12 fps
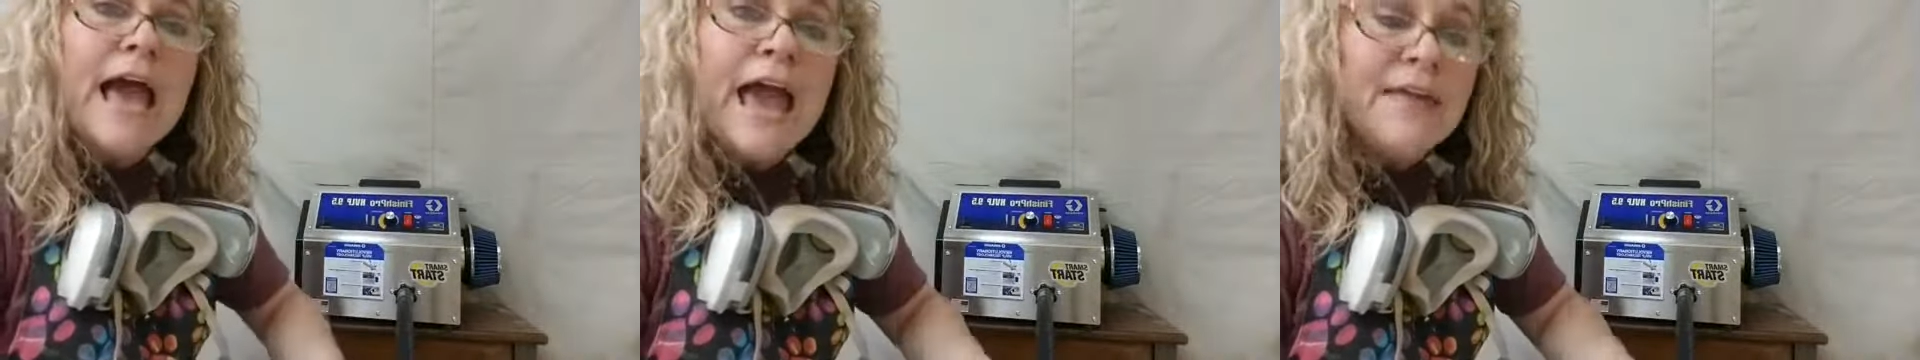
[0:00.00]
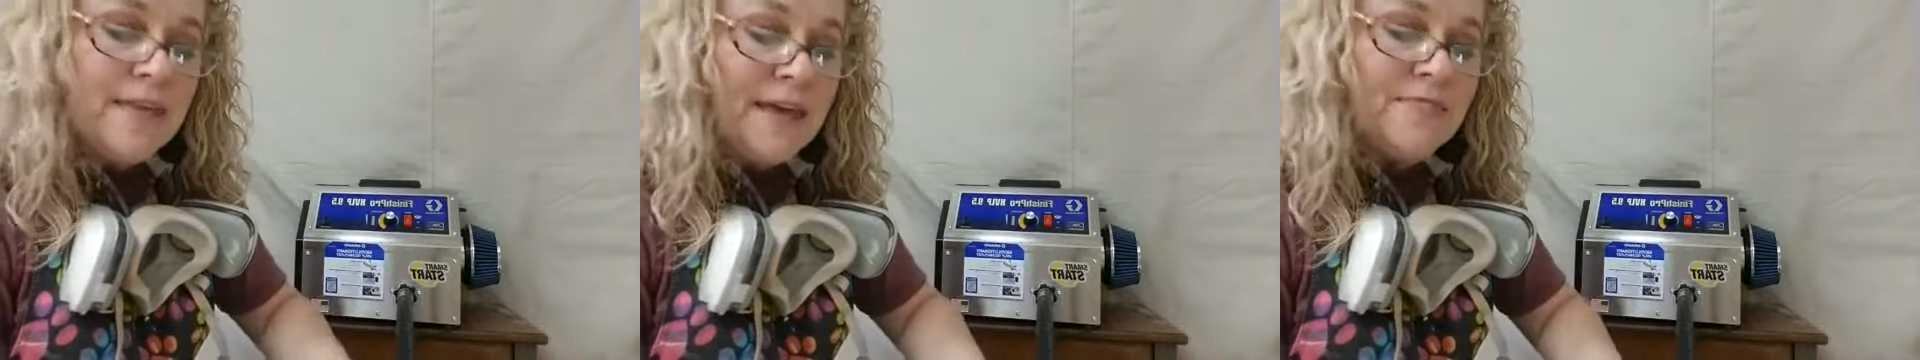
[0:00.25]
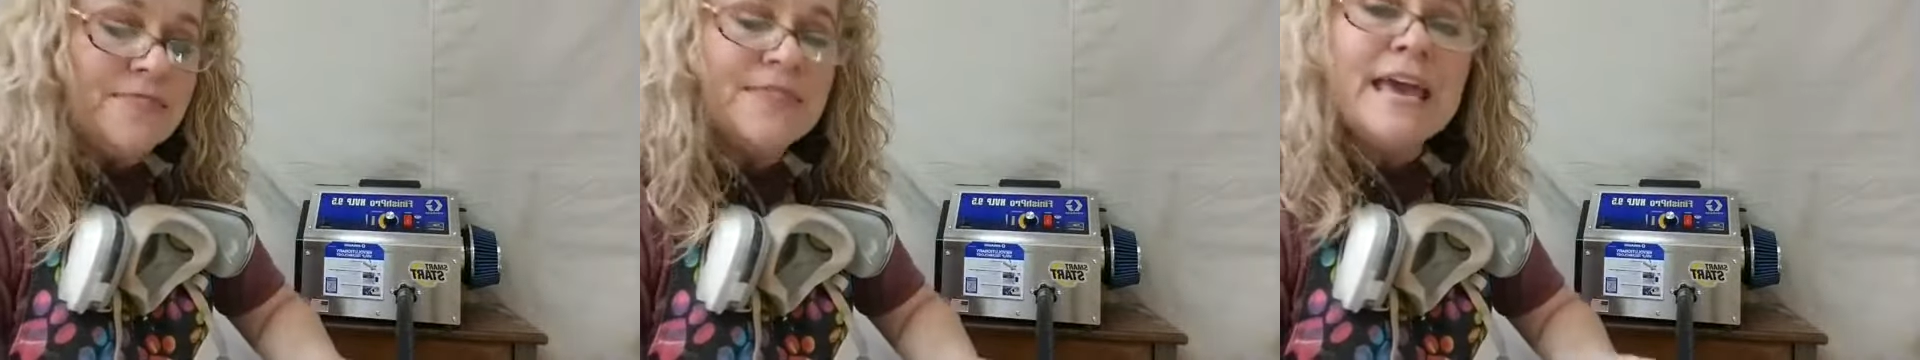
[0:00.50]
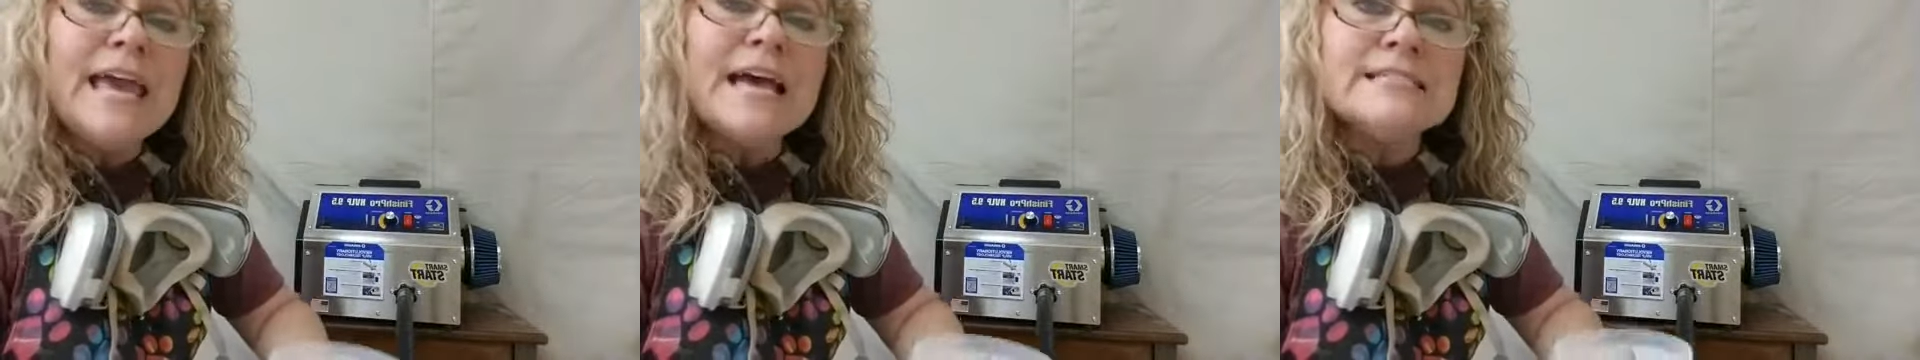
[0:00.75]
And then
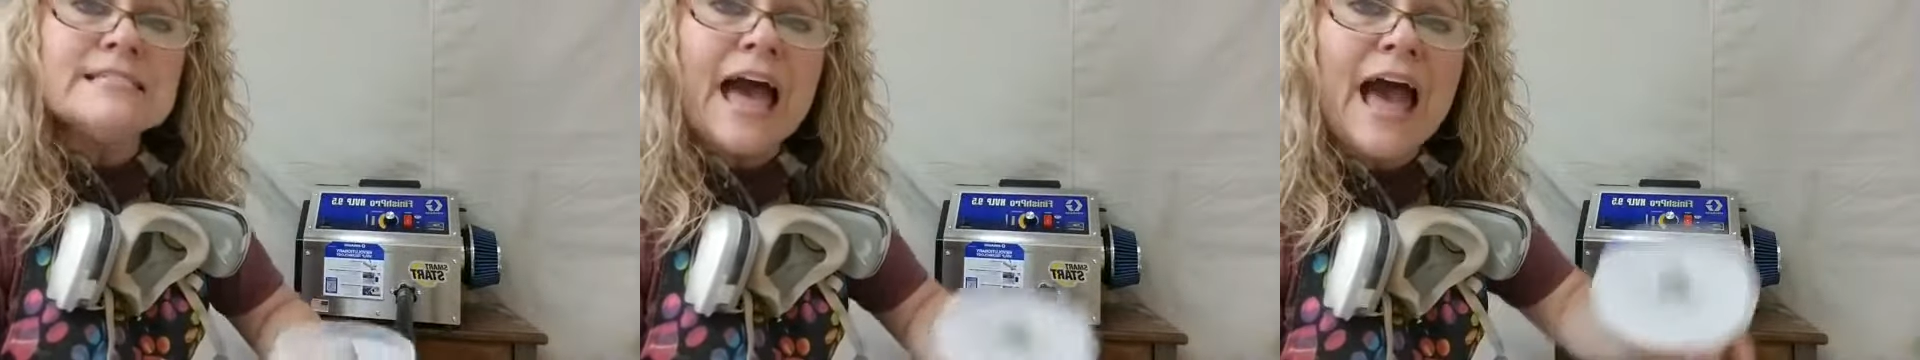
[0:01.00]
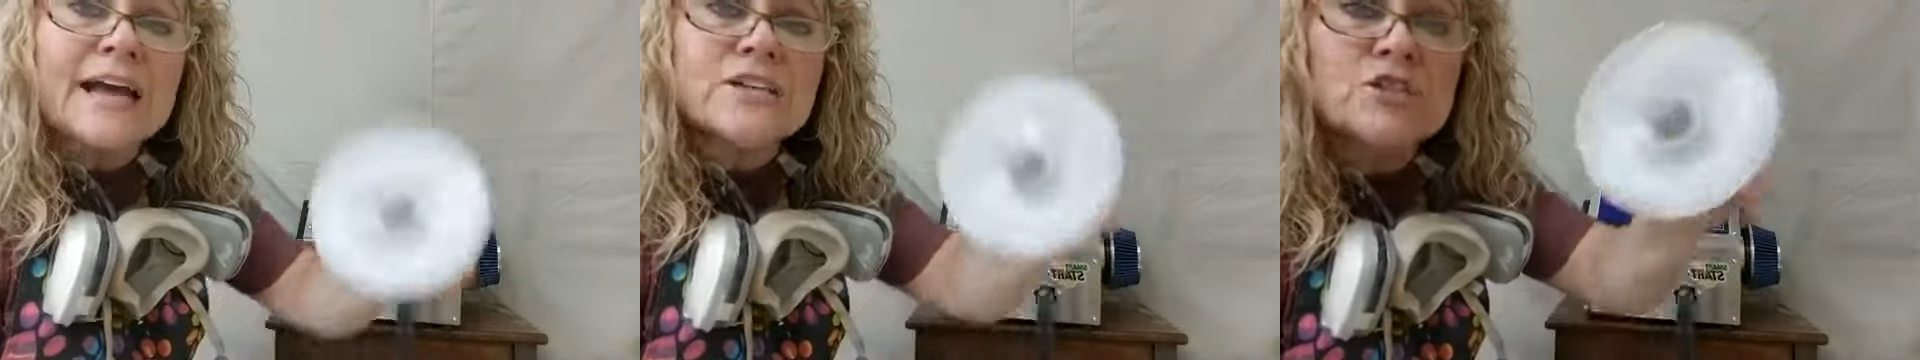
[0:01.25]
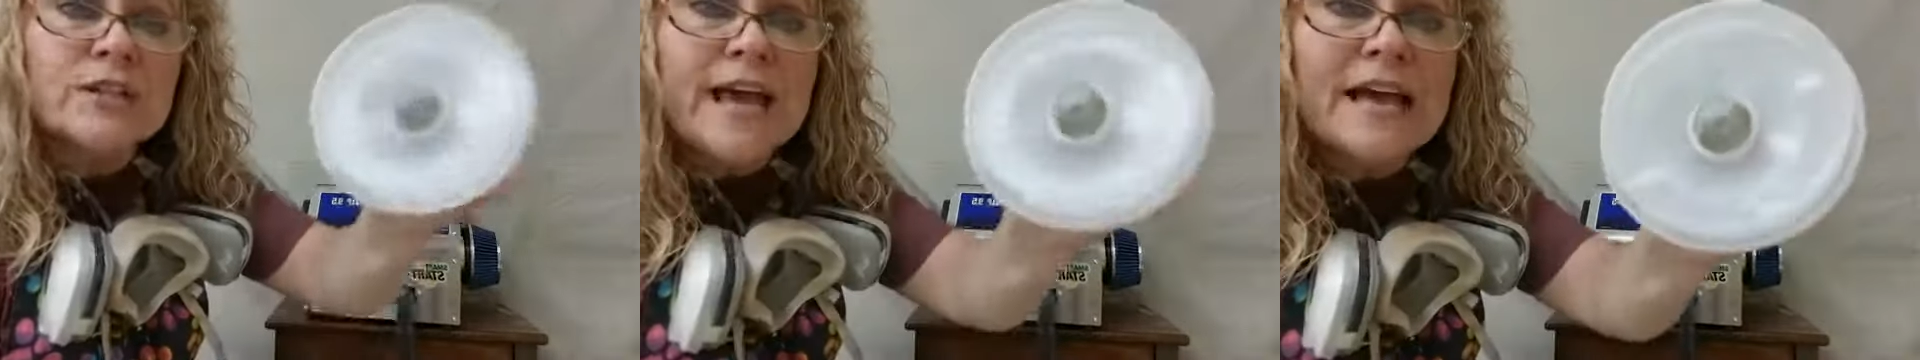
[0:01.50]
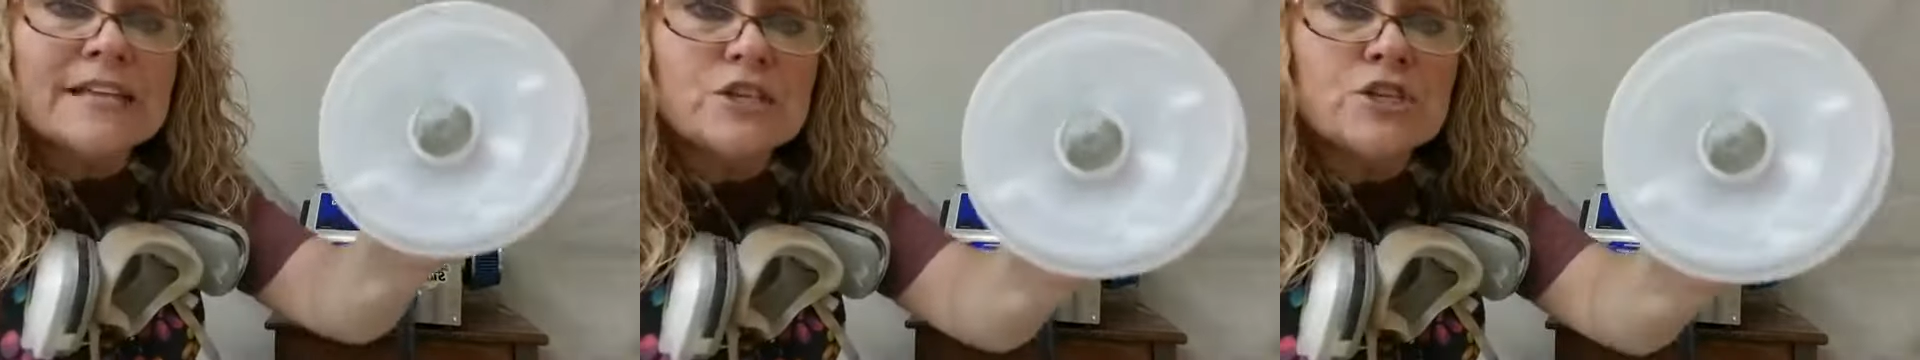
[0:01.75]
this actually has a